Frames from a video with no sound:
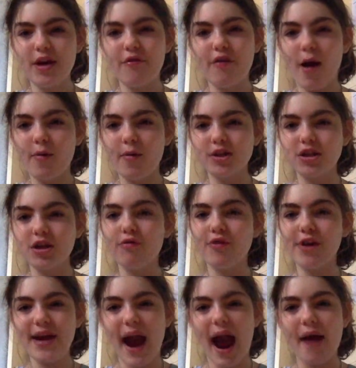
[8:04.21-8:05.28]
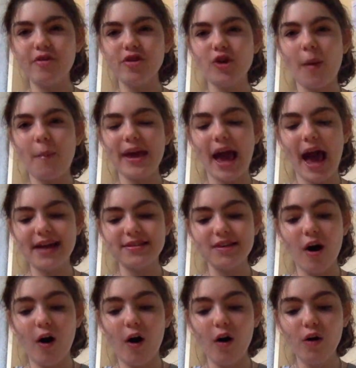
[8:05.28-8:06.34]
if I want to recap the topic as a
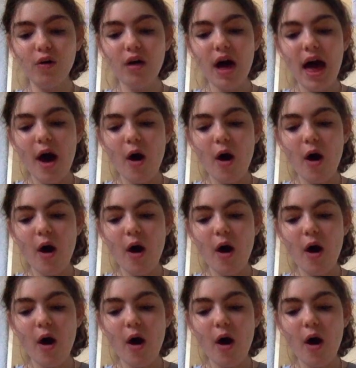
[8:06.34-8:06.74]
whole,